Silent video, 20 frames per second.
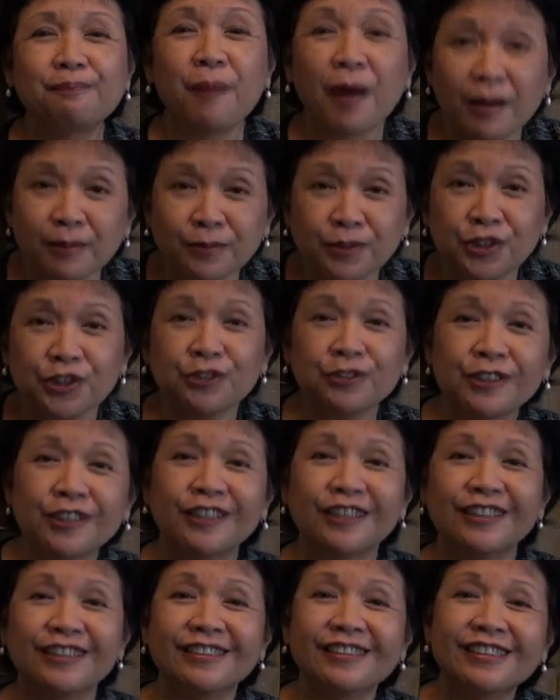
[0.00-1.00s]
palm
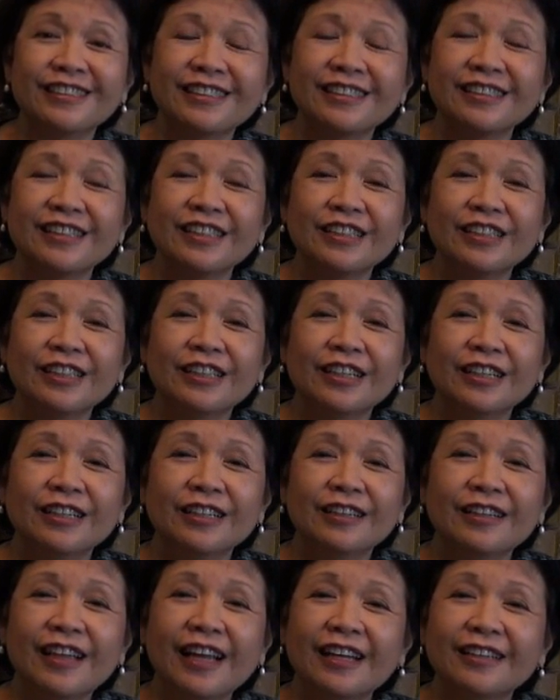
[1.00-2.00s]
sugars,
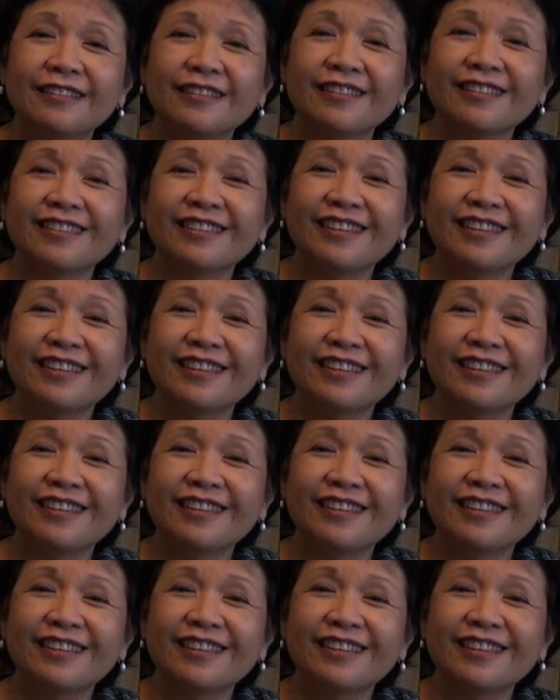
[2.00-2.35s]
that